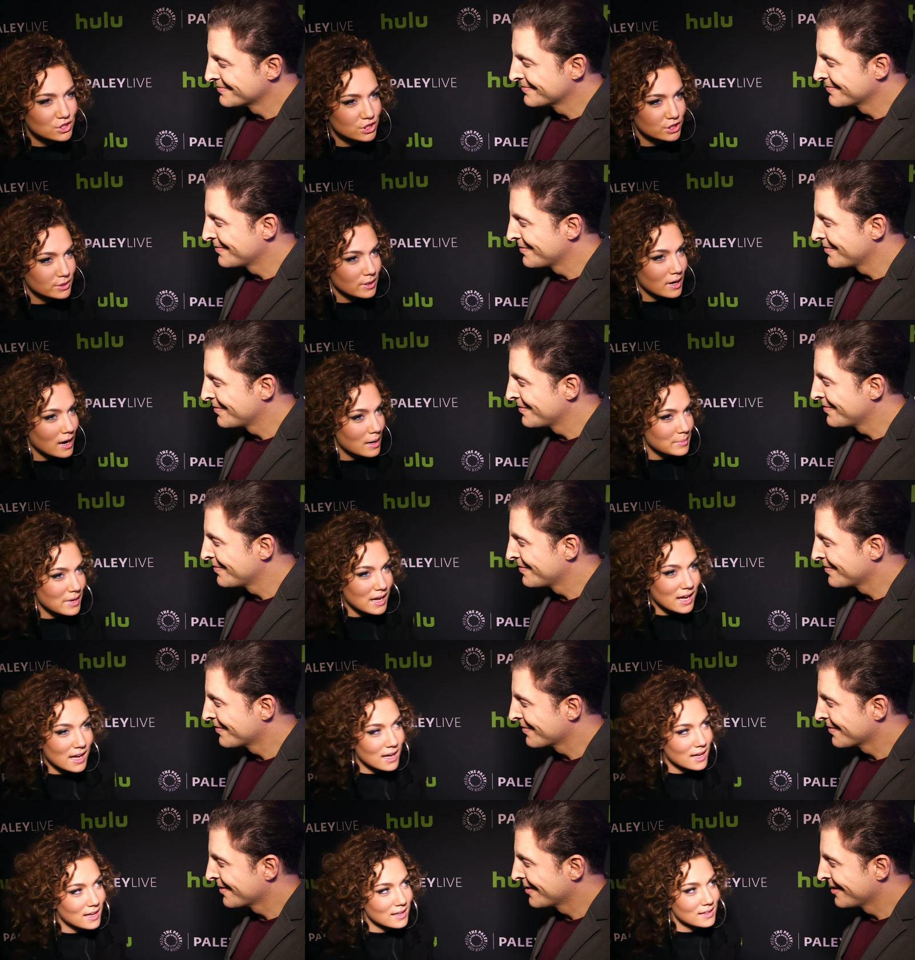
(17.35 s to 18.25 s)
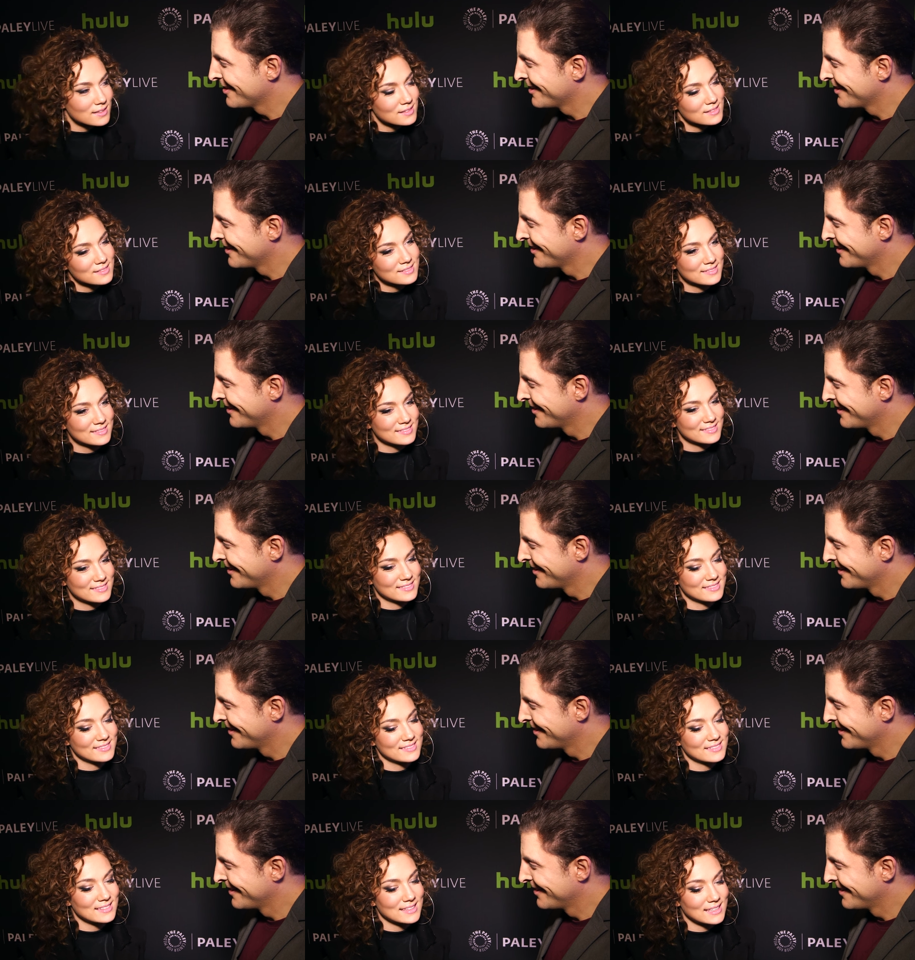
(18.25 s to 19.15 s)
Speaker 1: drama,
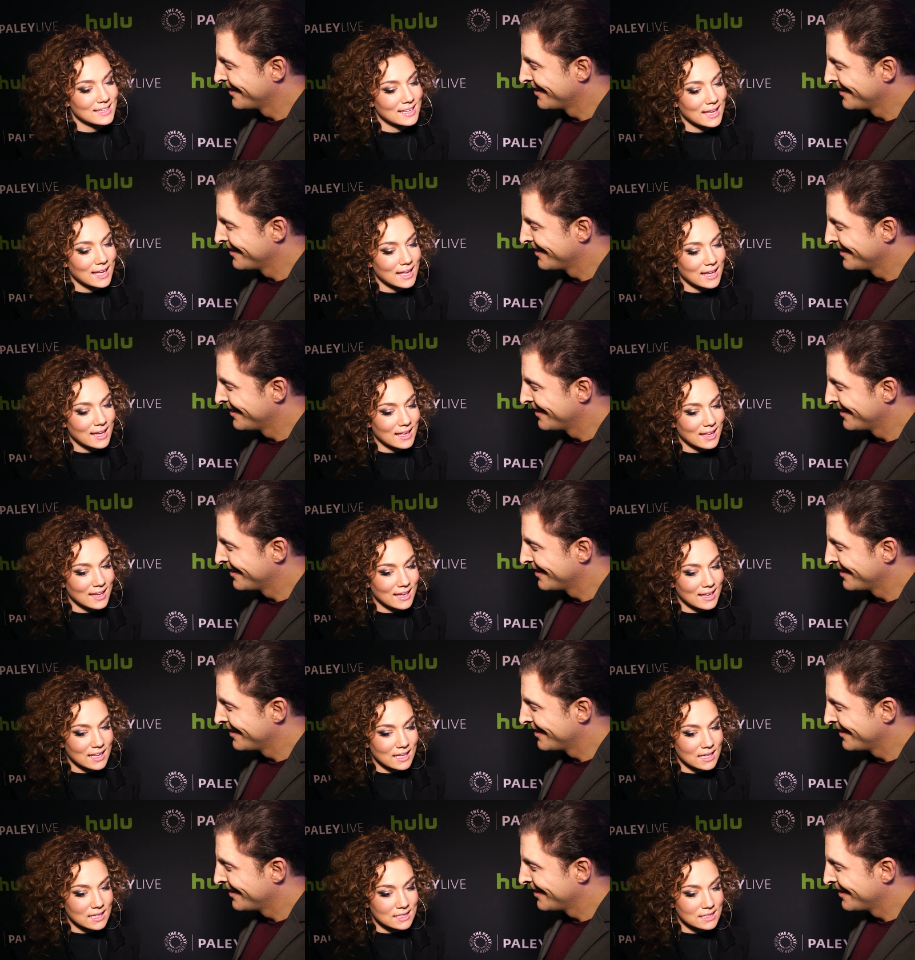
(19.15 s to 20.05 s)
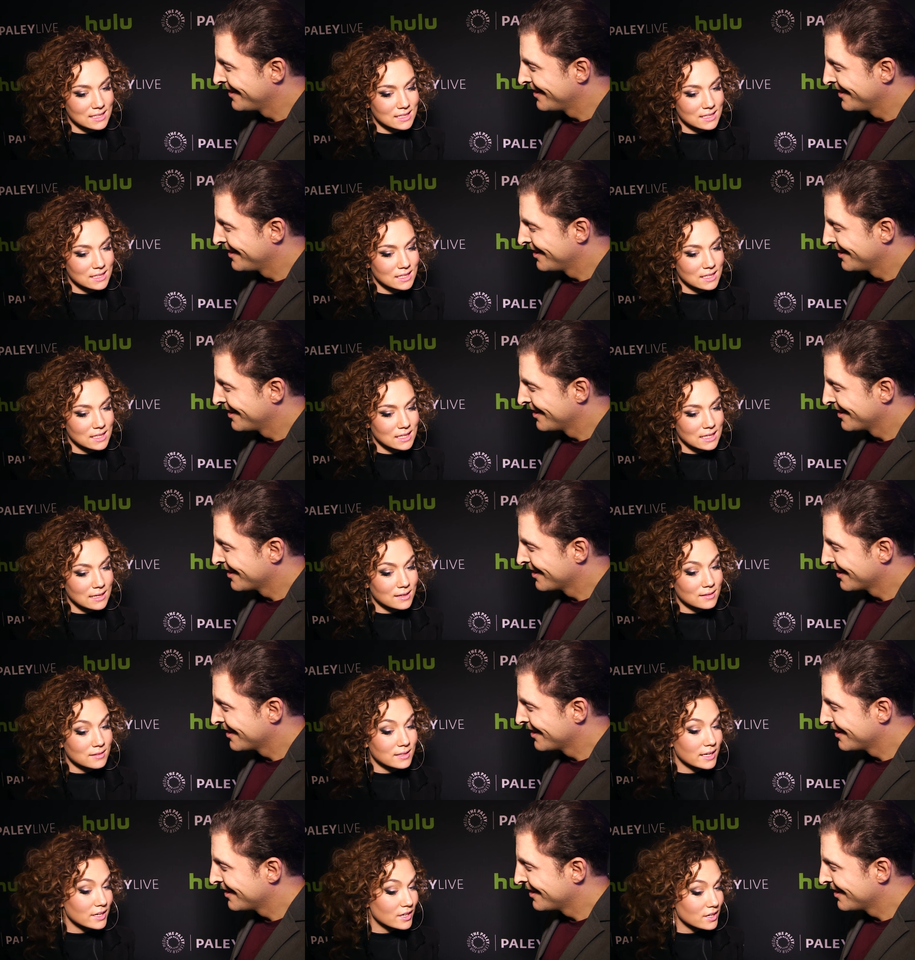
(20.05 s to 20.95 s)
uh,
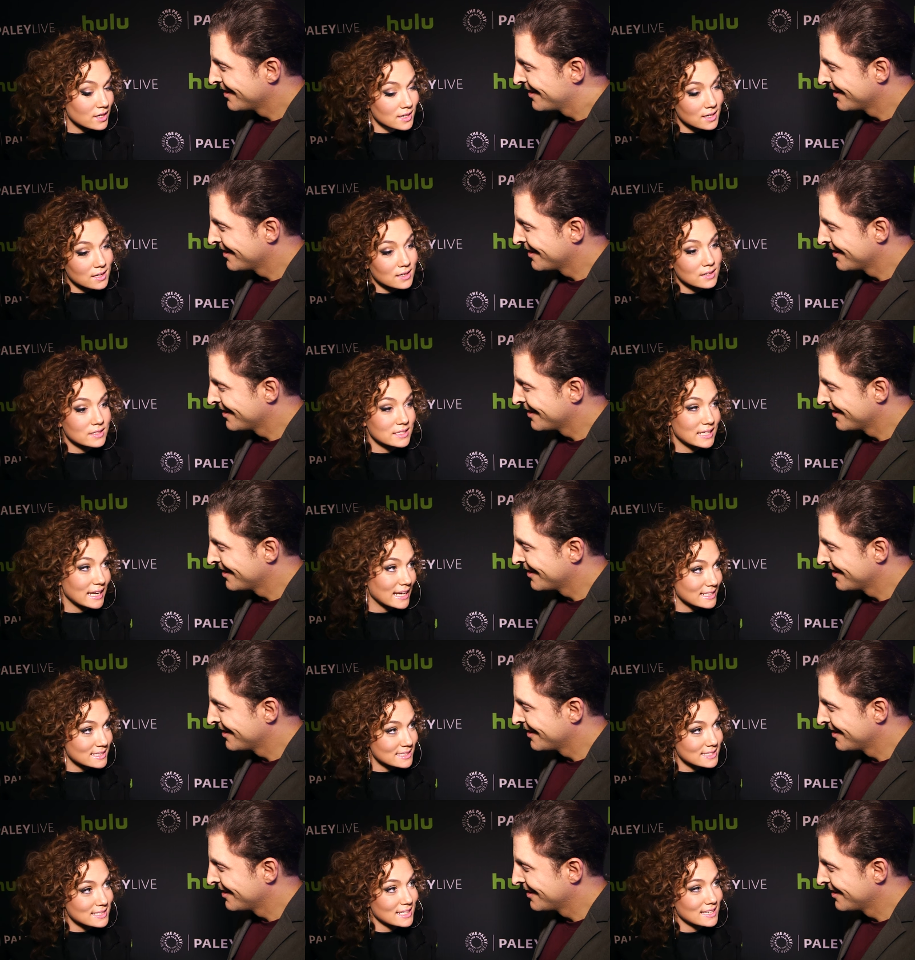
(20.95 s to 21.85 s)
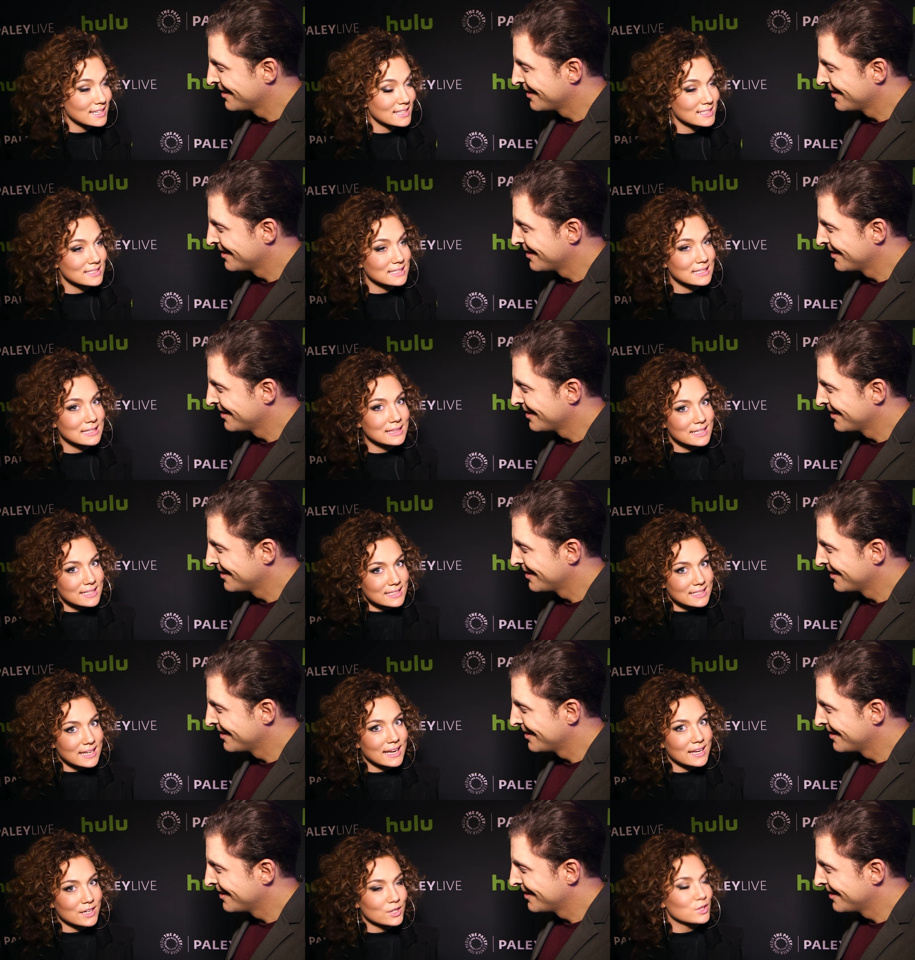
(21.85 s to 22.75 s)
glitter, dancing, Lee
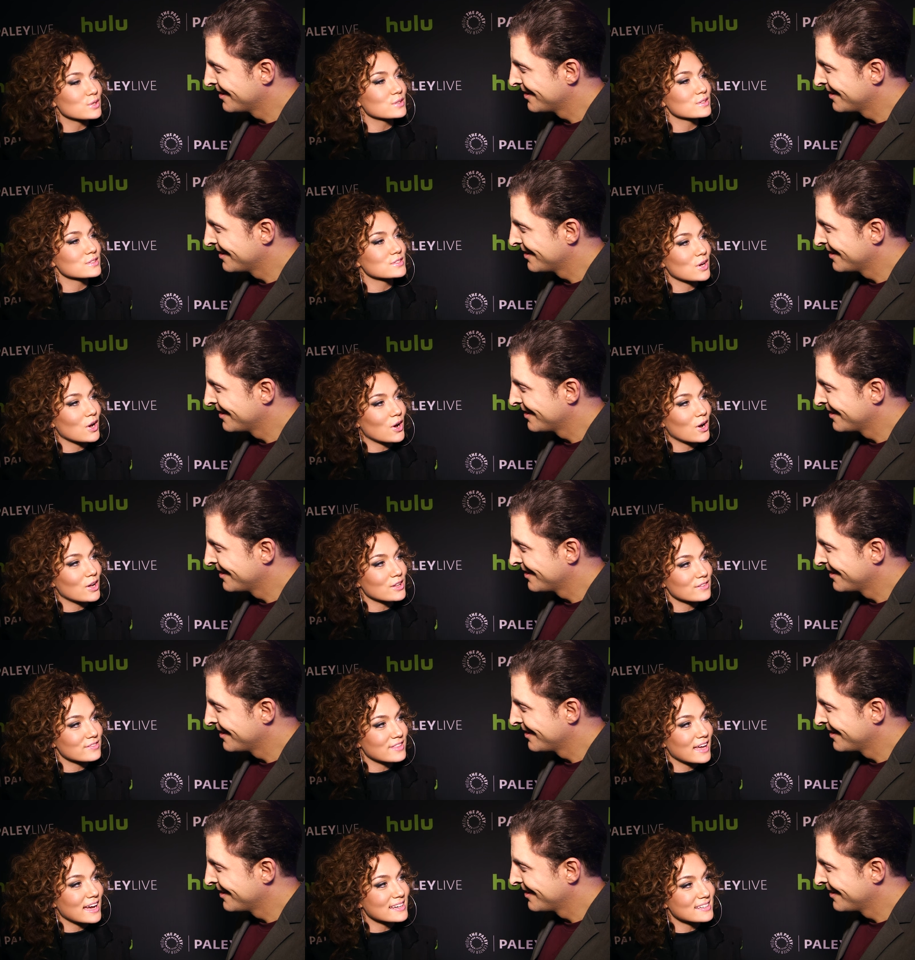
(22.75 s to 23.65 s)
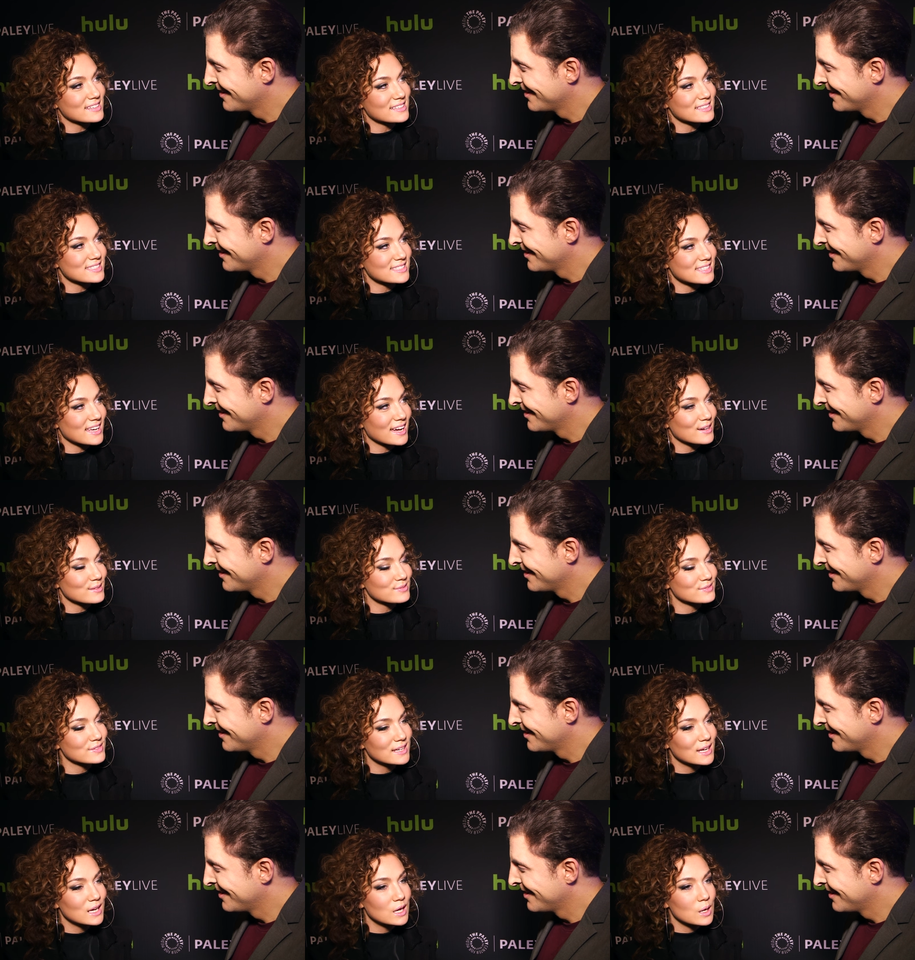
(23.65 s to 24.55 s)
Daniels, all of that good stuff.